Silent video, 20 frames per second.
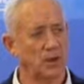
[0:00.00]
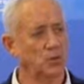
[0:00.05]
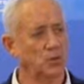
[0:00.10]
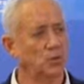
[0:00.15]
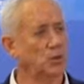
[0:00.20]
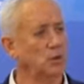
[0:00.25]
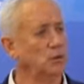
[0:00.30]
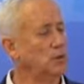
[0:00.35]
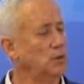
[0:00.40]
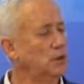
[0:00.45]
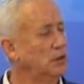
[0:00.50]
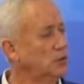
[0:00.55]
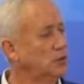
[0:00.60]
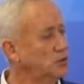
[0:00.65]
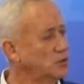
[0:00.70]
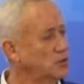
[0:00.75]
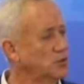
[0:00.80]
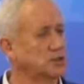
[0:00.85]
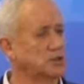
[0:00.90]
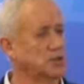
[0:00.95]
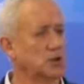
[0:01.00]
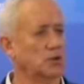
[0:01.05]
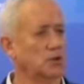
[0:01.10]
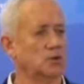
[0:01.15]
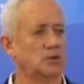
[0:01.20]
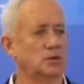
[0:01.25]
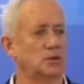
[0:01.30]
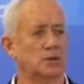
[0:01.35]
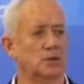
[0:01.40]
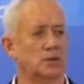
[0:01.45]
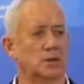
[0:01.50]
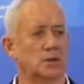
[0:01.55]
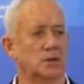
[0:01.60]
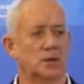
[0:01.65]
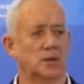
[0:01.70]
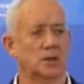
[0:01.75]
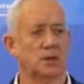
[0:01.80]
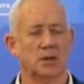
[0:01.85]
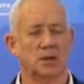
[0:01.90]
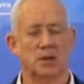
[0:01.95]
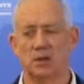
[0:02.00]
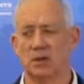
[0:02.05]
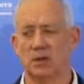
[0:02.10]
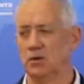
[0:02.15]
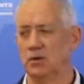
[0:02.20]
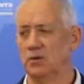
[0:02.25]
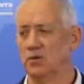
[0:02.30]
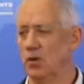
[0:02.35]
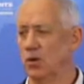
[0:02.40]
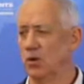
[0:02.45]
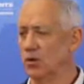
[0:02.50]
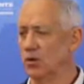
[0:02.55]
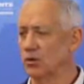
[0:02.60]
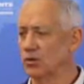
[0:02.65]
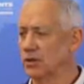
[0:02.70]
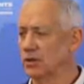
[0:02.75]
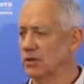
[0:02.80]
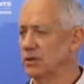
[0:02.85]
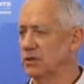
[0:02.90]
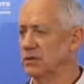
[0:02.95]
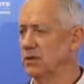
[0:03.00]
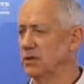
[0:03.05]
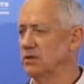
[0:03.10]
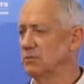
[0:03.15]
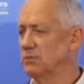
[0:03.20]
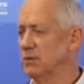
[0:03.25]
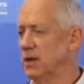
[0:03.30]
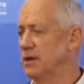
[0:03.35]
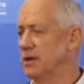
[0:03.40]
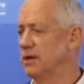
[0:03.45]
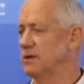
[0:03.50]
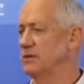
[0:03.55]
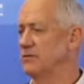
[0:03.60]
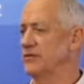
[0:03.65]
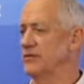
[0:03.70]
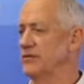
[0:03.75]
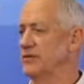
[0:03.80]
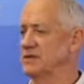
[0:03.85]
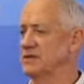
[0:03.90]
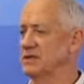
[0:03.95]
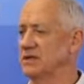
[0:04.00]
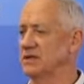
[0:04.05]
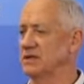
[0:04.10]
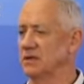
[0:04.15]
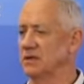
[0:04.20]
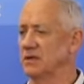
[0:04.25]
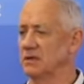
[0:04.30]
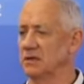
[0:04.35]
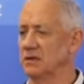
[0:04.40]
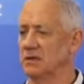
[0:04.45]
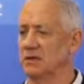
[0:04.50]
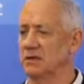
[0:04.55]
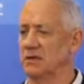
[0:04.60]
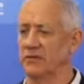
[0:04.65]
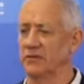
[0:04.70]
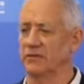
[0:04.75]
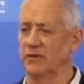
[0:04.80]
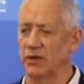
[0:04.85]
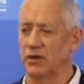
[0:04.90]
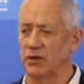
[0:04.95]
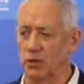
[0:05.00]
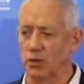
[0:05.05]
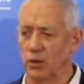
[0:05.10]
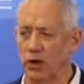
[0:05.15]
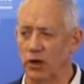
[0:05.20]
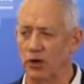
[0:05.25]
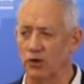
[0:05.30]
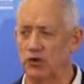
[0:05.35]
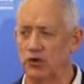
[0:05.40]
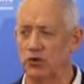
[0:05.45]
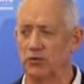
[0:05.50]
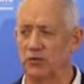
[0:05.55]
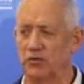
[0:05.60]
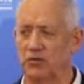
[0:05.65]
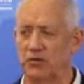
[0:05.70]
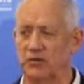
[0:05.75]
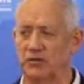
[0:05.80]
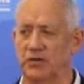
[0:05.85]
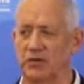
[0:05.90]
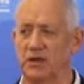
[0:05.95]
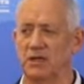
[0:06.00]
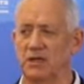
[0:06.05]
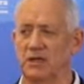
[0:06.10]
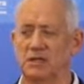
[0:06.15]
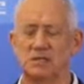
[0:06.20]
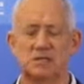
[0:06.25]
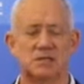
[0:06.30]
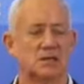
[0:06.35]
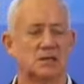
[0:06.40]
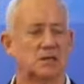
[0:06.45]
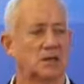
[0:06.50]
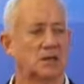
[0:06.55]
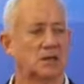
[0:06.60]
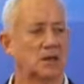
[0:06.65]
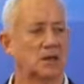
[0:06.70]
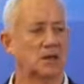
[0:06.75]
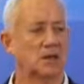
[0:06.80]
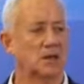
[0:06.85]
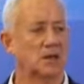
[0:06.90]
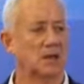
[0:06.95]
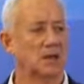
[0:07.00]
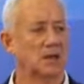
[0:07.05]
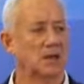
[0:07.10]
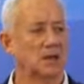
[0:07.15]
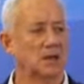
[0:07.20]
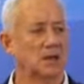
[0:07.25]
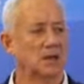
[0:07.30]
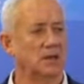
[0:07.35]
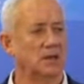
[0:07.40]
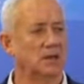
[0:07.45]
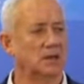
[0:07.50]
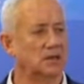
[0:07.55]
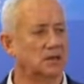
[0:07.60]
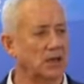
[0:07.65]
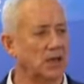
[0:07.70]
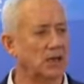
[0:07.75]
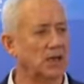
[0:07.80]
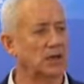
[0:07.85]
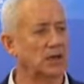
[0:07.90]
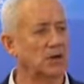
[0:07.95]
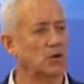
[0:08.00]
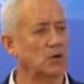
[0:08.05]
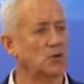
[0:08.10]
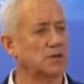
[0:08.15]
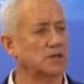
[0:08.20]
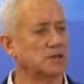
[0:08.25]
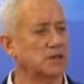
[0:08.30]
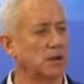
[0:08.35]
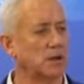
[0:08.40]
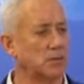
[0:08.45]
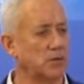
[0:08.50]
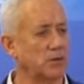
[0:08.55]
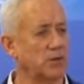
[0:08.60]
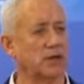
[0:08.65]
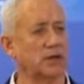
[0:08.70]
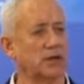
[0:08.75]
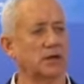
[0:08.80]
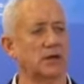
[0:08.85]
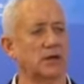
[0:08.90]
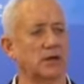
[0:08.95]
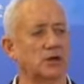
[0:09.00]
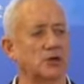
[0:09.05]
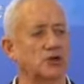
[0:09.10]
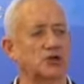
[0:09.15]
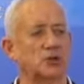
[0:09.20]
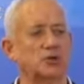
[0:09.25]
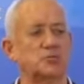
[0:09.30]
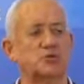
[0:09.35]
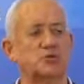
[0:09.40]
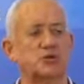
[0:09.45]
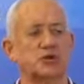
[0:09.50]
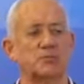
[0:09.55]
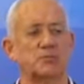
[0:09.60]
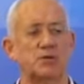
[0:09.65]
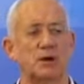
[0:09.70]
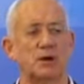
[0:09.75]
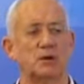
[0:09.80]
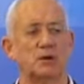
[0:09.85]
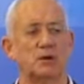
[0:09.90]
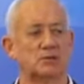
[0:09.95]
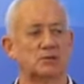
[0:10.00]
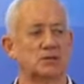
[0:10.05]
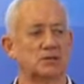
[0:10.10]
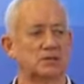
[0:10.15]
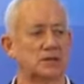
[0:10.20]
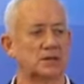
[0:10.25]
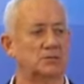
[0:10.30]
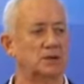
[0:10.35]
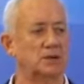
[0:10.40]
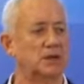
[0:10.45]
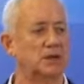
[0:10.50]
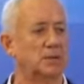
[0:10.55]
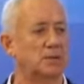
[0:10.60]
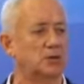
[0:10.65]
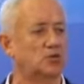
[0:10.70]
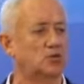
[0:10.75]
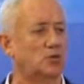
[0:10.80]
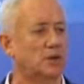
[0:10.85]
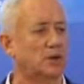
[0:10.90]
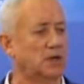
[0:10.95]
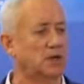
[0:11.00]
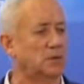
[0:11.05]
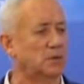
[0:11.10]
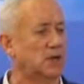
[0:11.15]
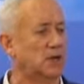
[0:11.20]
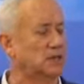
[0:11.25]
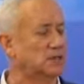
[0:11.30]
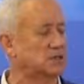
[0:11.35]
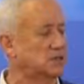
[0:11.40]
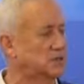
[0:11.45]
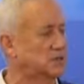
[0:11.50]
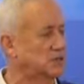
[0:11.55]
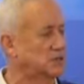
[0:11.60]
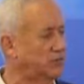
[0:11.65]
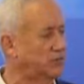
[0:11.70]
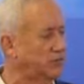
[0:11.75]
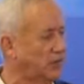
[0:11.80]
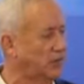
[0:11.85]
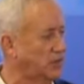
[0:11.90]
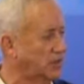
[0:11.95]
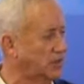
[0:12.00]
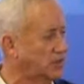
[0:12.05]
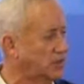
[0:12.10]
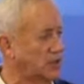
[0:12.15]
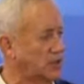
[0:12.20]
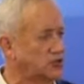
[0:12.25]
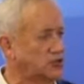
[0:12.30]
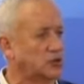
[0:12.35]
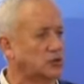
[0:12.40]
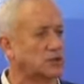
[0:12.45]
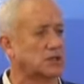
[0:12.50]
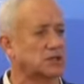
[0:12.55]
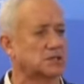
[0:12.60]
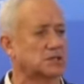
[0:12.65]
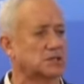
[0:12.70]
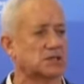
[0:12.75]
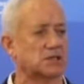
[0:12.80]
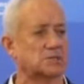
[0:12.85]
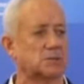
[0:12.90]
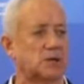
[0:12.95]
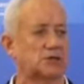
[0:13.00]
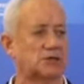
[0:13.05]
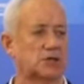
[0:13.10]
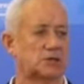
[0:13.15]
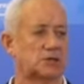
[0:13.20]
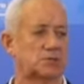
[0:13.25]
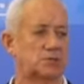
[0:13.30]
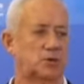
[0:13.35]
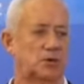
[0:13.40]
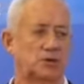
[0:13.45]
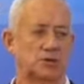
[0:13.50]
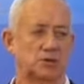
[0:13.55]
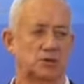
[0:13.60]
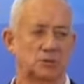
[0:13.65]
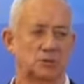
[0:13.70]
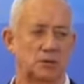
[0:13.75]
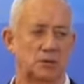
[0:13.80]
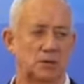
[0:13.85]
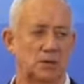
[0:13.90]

We will do so in coordinated manner, facilitating the evacuation of civilians in dialogue with American and Egyptian partners and minim to minimize the civilian casualties as much as possible.